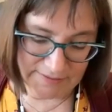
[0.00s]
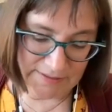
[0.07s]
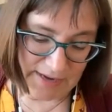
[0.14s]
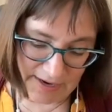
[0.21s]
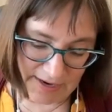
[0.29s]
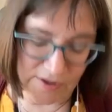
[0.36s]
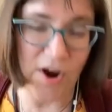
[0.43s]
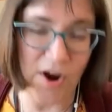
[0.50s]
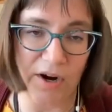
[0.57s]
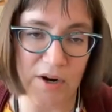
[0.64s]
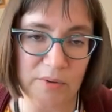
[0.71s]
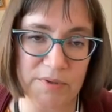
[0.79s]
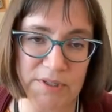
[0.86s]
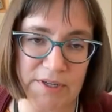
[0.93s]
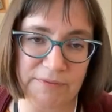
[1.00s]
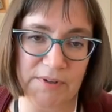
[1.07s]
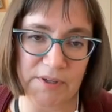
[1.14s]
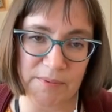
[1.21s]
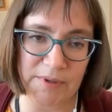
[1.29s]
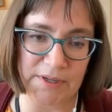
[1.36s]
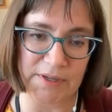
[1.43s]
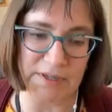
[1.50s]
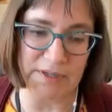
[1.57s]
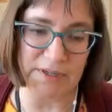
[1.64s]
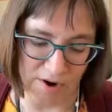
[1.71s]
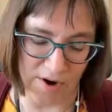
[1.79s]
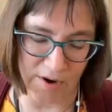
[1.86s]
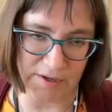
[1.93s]
Yeah, the heart, we're definitely working on
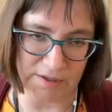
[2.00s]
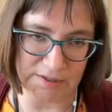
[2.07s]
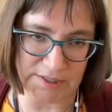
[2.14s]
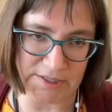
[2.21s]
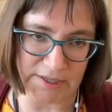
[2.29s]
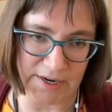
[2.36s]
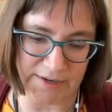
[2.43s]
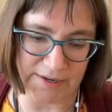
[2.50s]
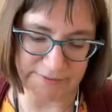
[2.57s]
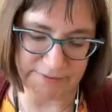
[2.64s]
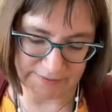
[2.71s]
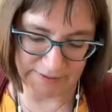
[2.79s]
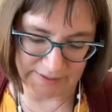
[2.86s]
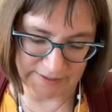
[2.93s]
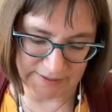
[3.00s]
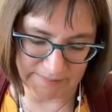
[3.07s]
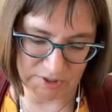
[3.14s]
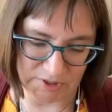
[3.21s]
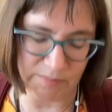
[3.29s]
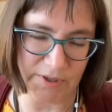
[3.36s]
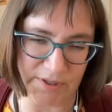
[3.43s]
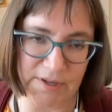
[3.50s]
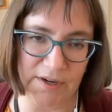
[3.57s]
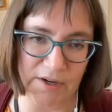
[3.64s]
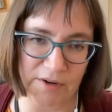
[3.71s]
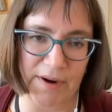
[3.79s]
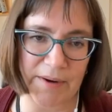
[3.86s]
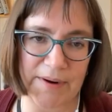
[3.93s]
the heart stuff. So I'm working
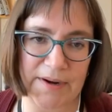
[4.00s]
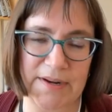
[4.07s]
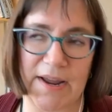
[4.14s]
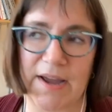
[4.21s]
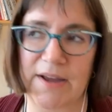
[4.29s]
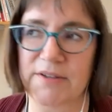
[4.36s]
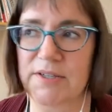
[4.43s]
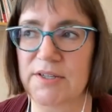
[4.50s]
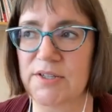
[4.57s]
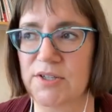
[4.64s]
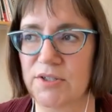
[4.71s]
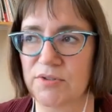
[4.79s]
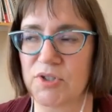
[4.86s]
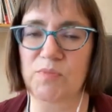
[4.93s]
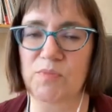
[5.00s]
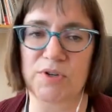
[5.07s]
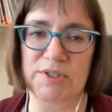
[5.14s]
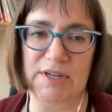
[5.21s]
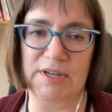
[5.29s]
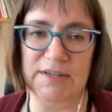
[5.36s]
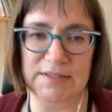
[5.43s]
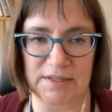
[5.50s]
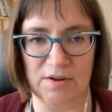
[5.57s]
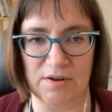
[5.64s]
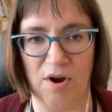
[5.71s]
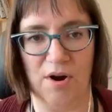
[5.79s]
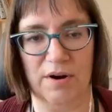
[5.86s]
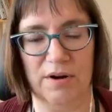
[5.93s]
on a grant right now to do some more studies in
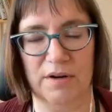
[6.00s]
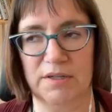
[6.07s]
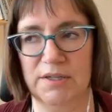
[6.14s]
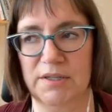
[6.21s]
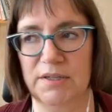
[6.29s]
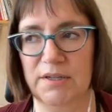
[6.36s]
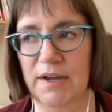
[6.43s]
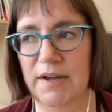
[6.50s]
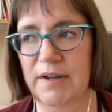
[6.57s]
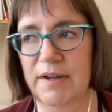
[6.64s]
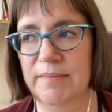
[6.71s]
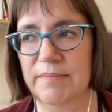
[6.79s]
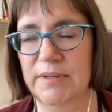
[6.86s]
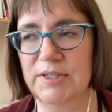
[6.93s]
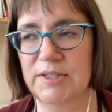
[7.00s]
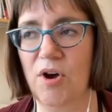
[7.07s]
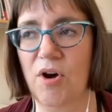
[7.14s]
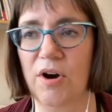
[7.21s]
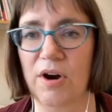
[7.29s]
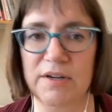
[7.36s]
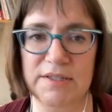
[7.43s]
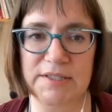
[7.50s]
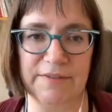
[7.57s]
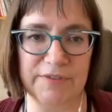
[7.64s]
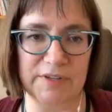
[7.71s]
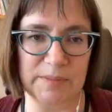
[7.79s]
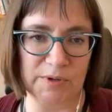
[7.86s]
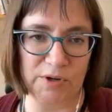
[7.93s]
the heart, because the heart is
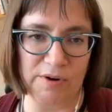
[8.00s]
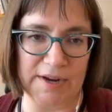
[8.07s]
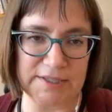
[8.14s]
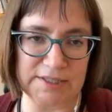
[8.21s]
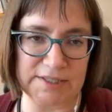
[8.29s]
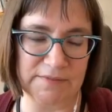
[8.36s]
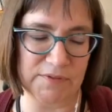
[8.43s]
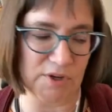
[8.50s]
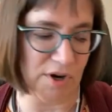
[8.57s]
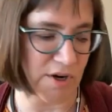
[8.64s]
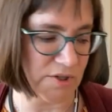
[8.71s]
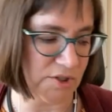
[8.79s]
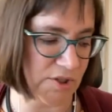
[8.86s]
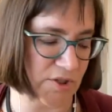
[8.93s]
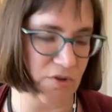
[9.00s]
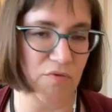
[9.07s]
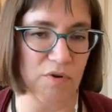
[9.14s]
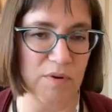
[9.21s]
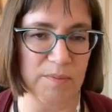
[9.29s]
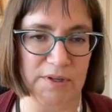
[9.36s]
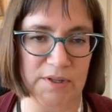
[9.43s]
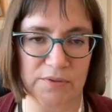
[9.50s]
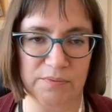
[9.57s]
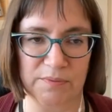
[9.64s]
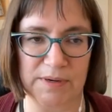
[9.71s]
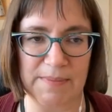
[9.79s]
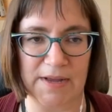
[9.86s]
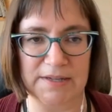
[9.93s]
definitely progressive. Their hearts look normal at
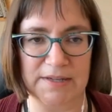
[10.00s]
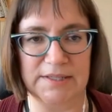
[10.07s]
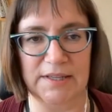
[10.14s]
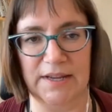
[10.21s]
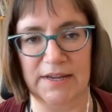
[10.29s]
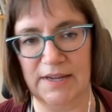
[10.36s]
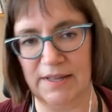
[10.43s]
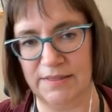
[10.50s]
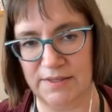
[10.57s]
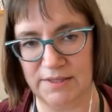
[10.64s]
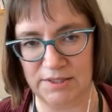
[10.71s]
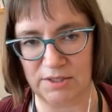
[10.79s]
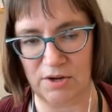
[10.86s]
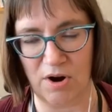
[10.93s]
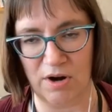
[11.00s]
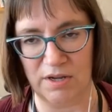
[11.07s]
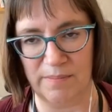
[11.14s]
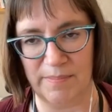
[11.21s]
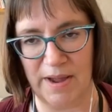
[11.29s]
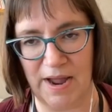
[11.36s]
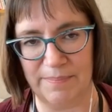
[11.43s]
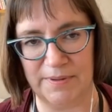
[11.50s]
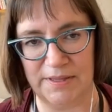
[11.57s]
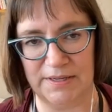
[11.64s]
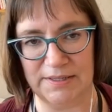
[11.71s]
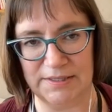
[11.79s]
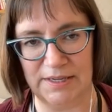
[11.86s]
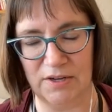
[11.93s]
3 months and they get this
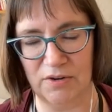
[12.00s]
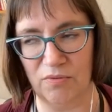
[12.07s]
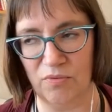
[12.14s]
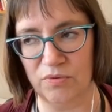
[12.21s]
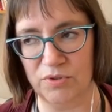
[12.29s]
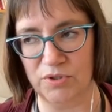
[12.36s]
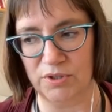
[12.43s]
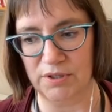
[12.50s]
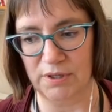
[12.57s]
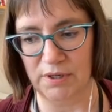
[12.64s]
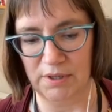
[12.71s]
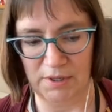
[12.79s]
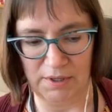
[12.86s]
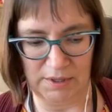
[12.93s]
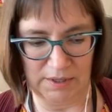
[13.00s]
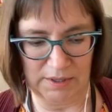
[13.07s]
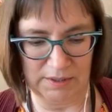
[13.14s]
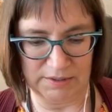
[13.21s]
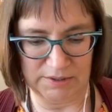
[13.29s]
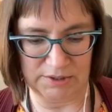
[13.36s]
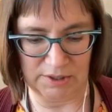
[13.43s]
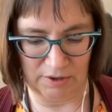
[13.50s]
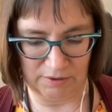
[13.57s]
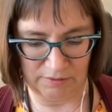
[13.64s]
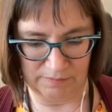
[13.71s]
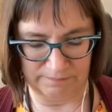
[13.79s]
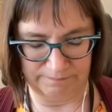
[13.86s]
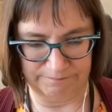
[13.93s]
cardiomyopathy as they get older.
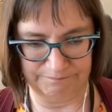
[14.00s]
So